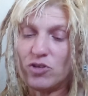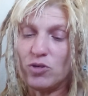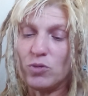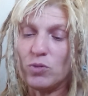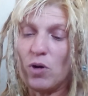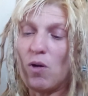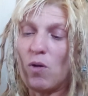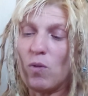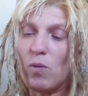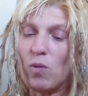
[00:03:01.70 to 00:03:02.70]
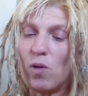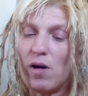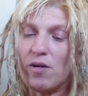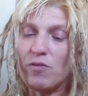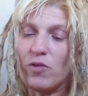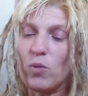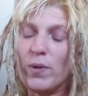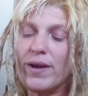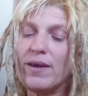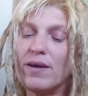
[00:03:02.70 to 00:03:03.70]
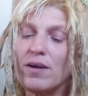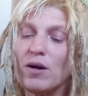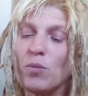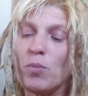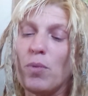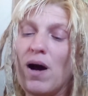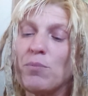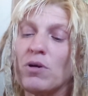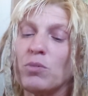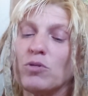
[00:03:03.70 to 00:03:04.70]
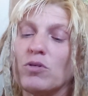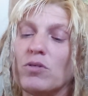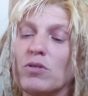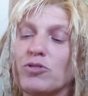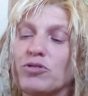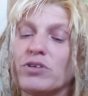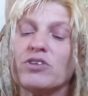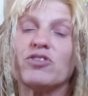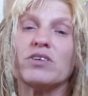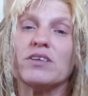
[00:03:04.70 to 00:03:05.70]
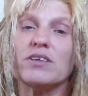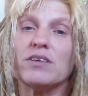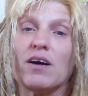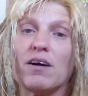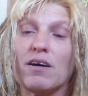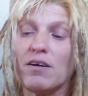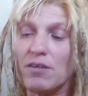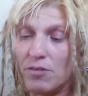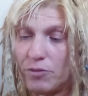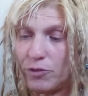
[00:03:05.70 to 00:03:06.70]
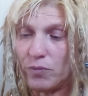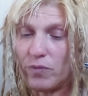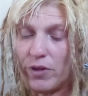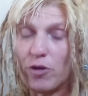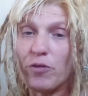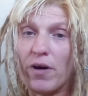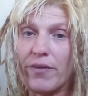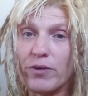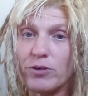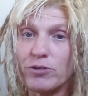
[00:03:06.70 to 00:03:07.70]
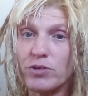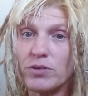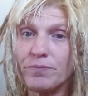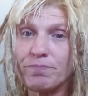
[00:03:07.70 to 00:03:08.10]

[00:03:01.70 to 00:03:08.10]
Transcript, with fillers: to know of the wicked, abominable tradition of their fathers,